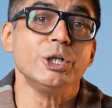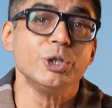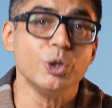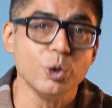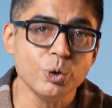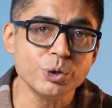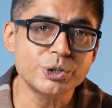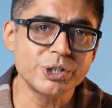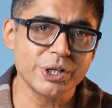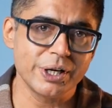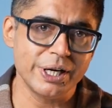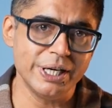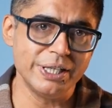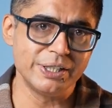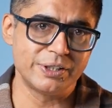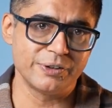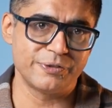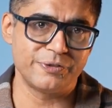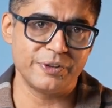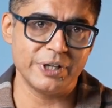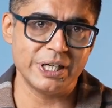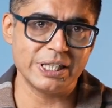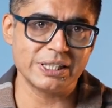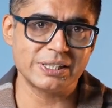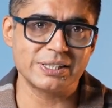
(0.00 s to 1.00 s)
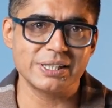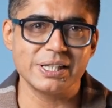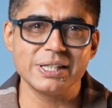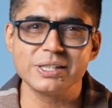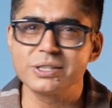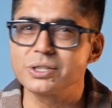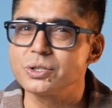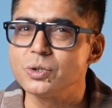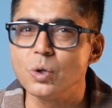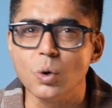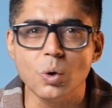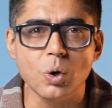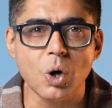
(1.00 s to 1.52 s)
user interface
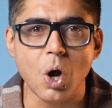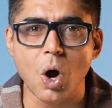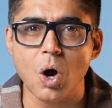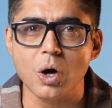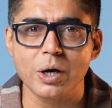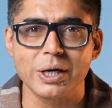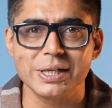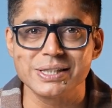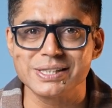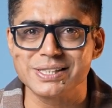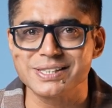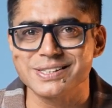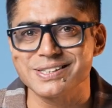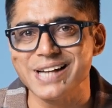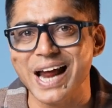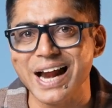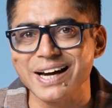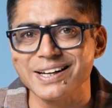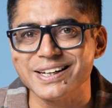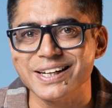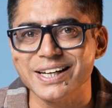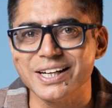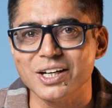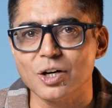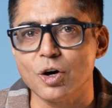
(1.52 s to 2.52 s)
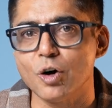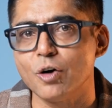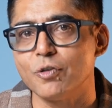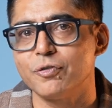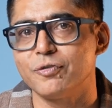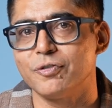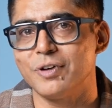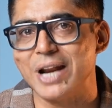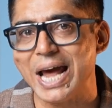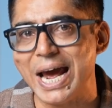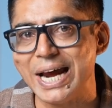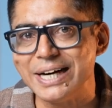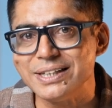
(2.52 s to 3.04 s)
is no longer static or
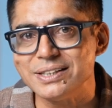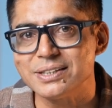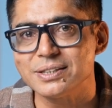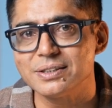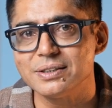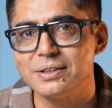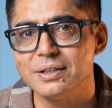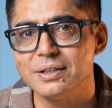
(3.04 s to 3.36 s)
flat,